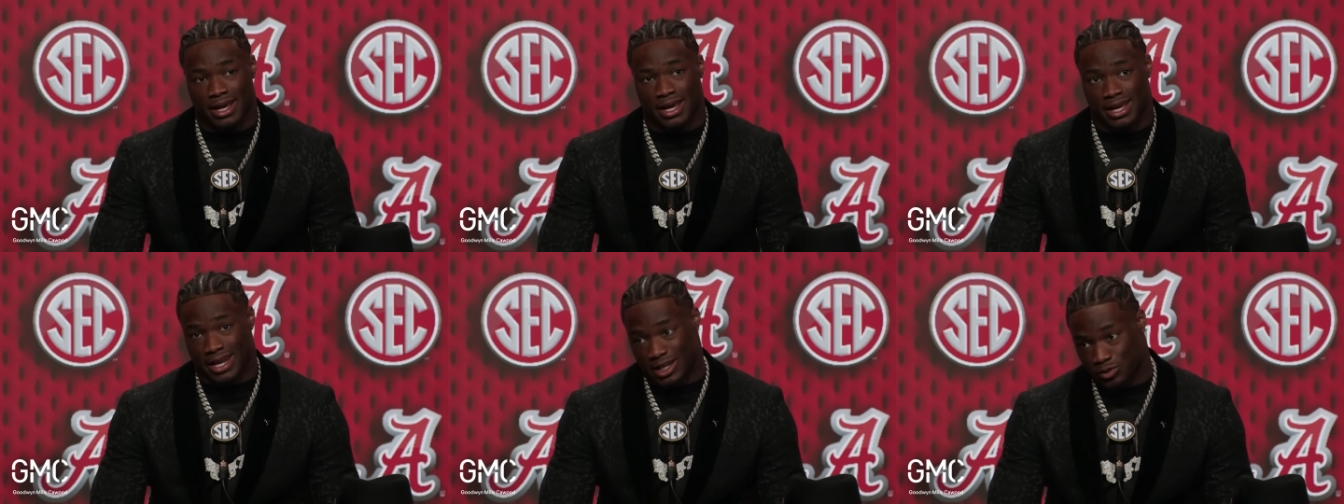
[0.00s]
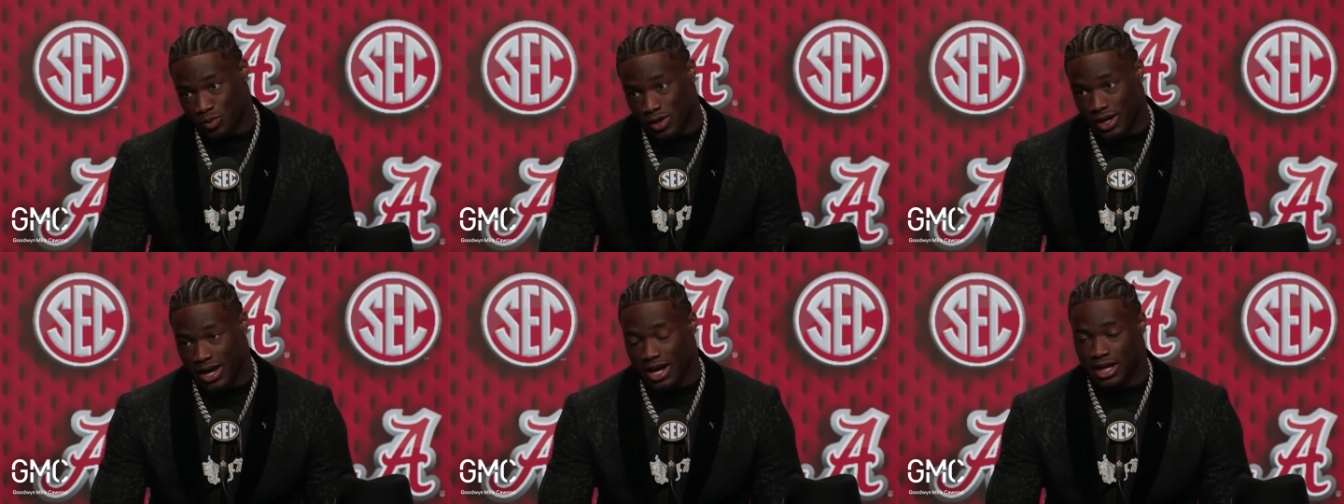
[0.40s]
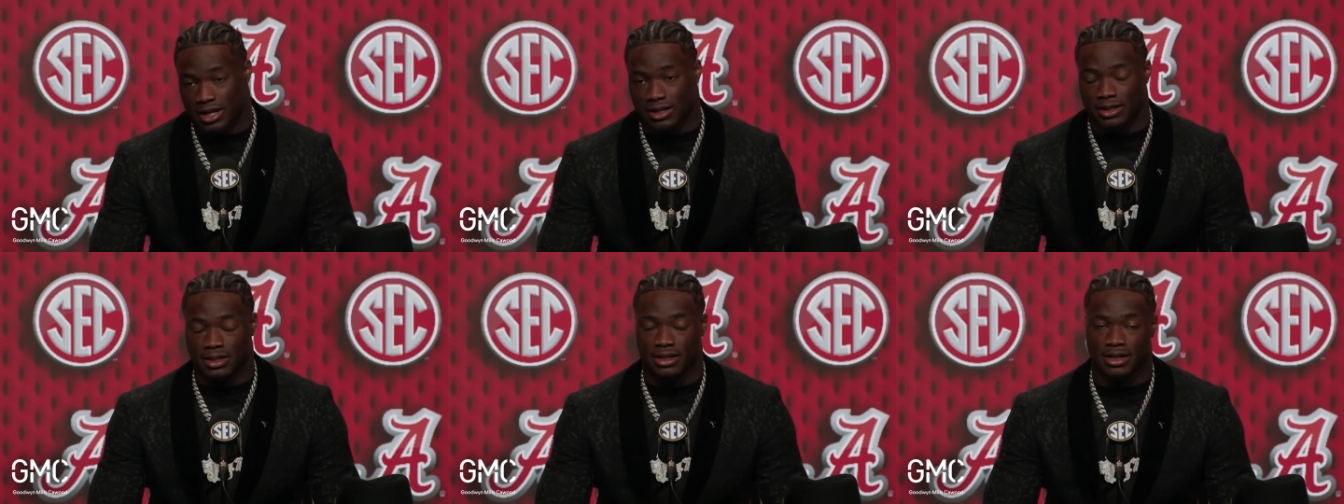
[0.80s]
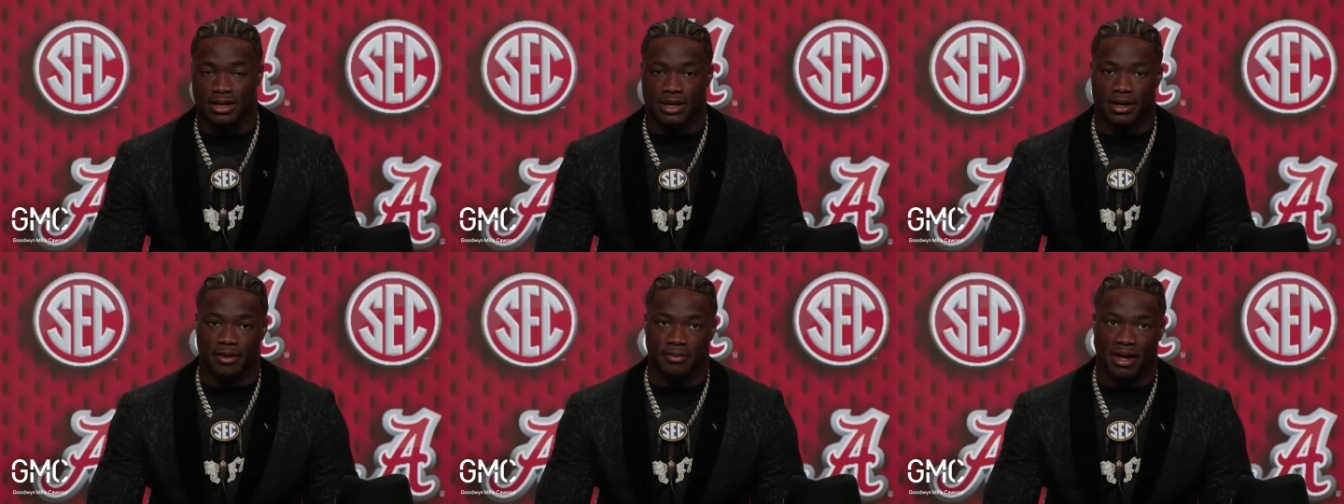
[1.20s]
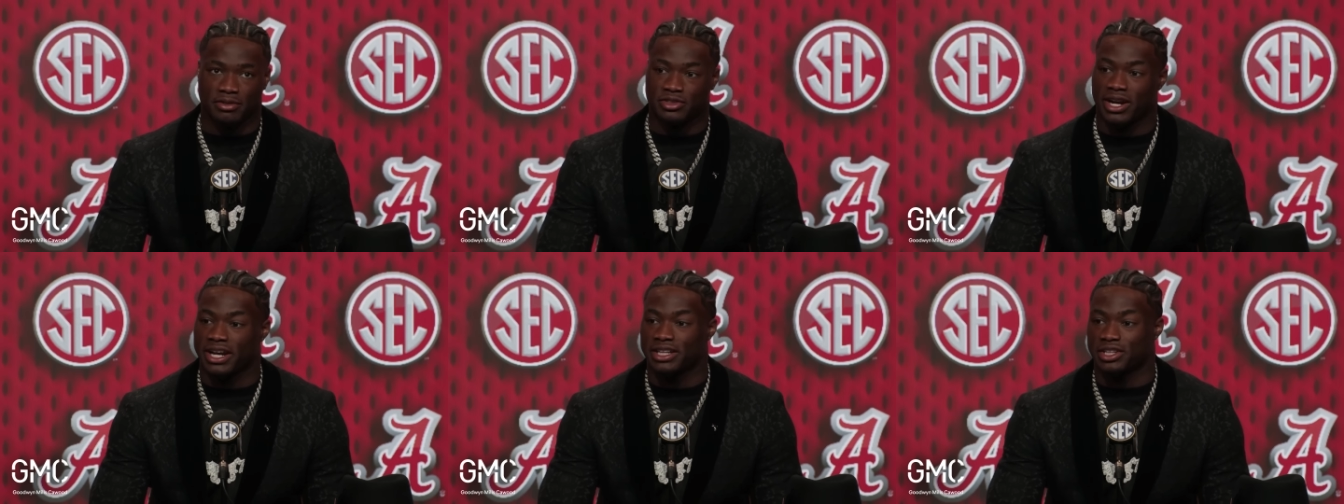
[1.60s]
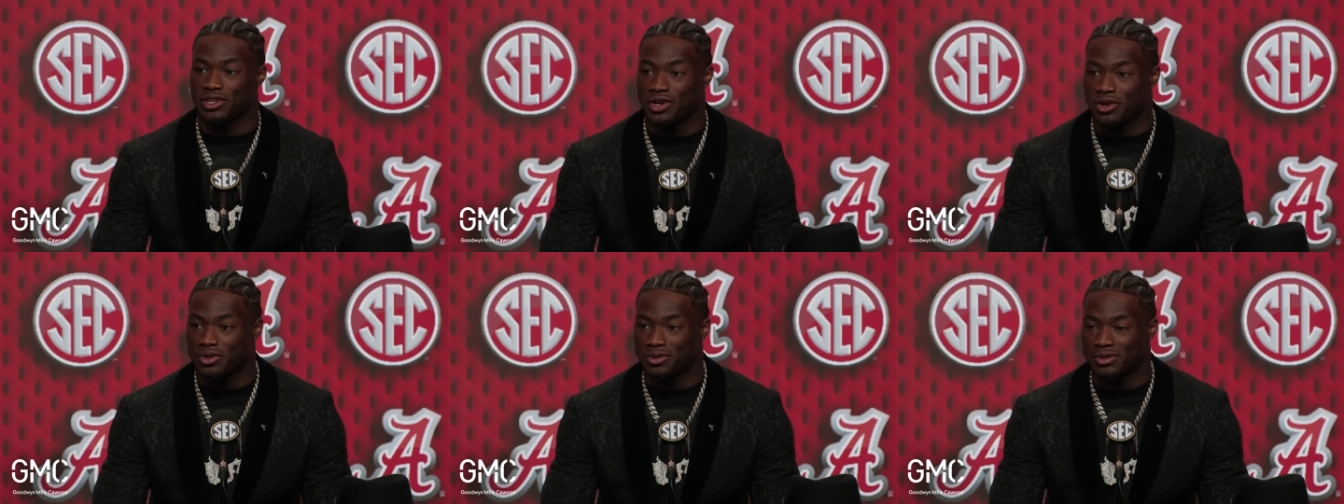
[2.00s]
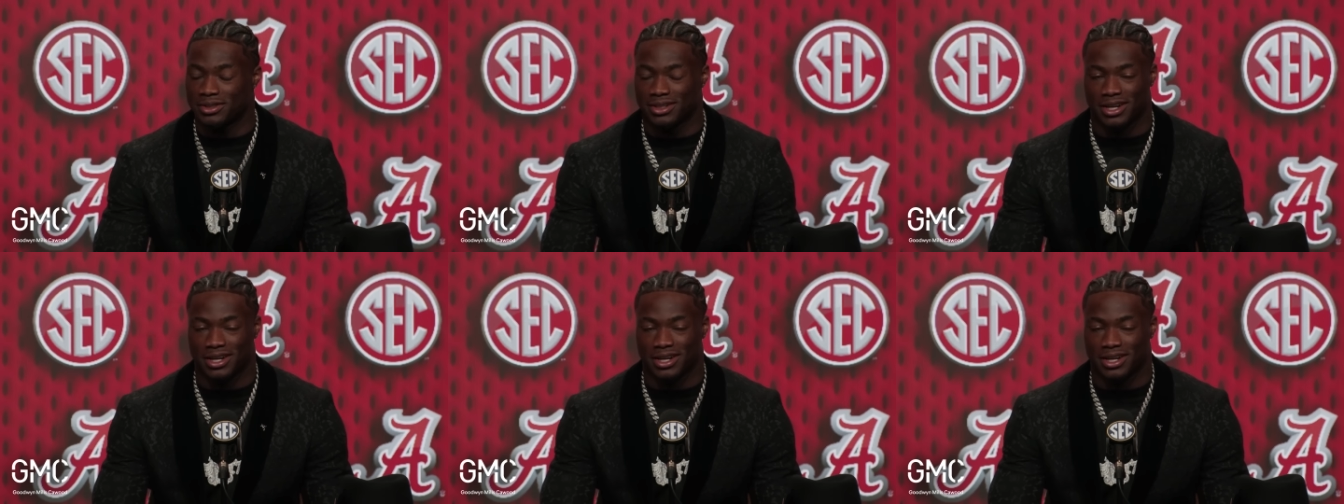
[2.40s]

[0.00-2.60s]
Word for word: And that's one guy um, that I try to get to know,